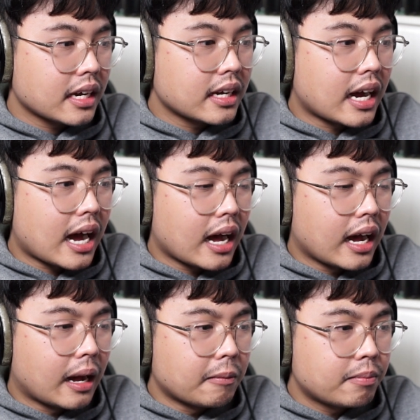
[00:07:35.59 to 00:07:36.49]

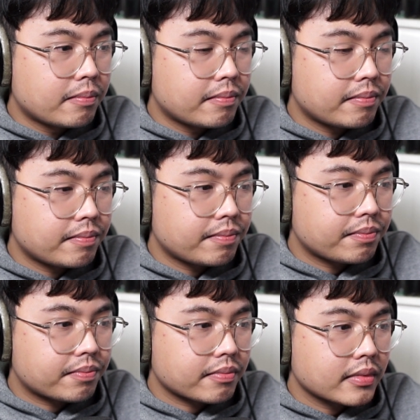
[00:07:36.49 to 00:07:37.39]
Uh,
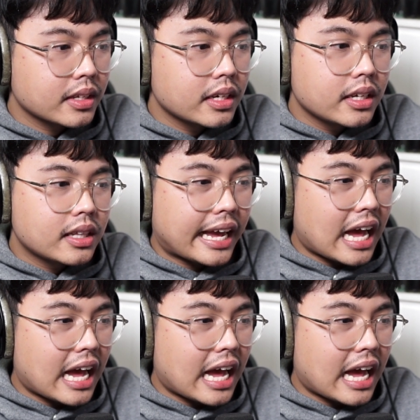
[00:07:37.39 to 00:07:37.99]
like,